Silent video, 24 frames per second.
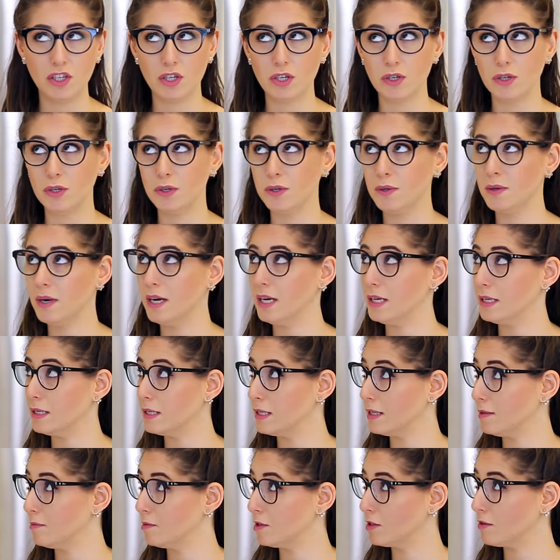to
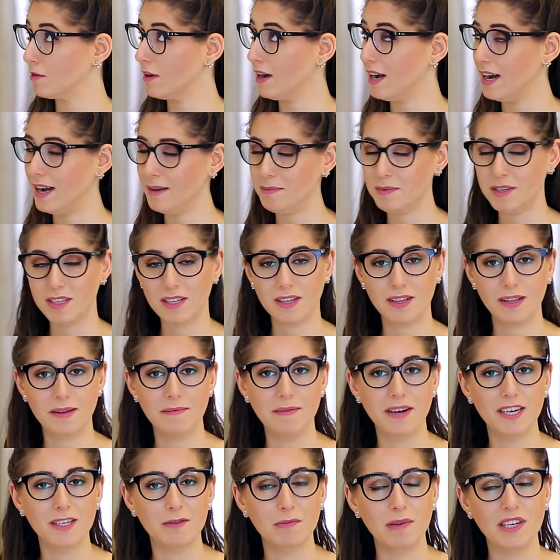subscribe to the Clean
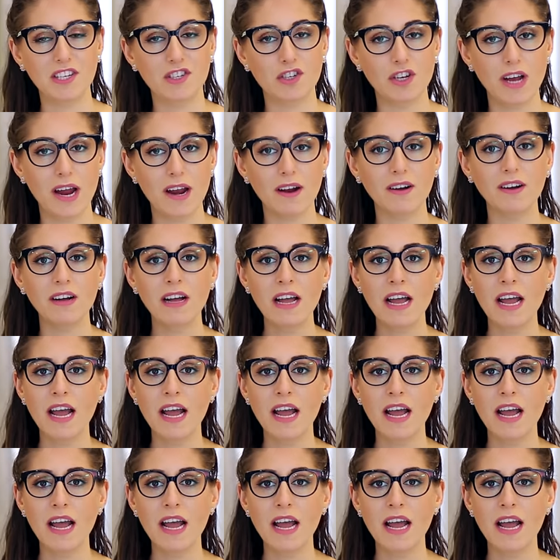My Space channel